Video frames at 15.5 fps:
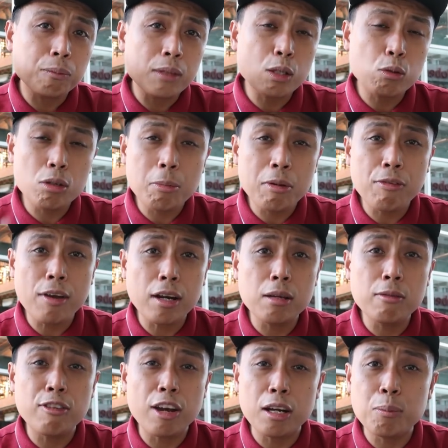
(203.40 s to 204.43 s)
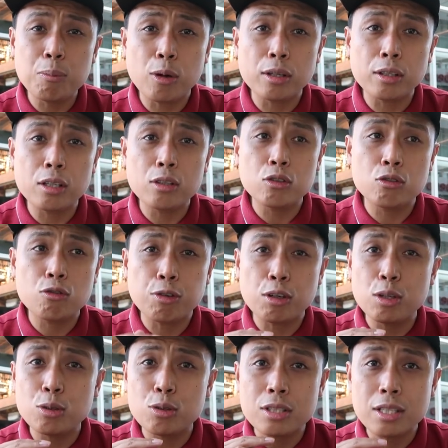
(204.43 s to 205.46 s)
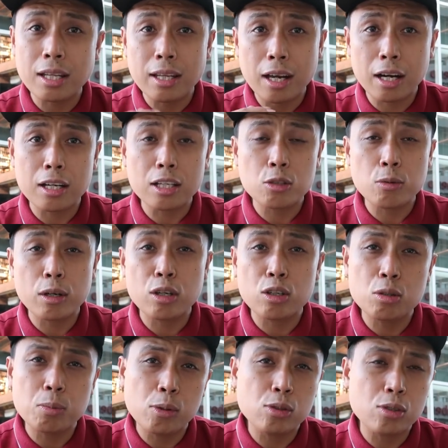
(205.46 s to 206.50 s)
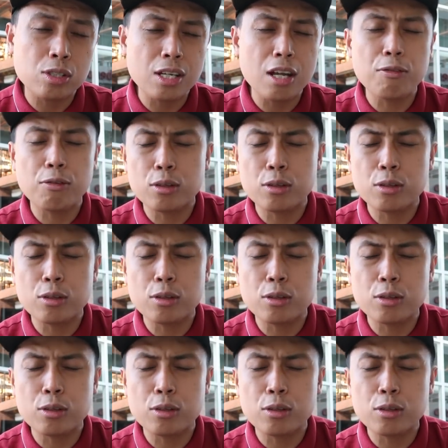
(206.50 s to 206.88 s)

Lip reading: it would be very, very important for you to set areas where you're supposed to sell.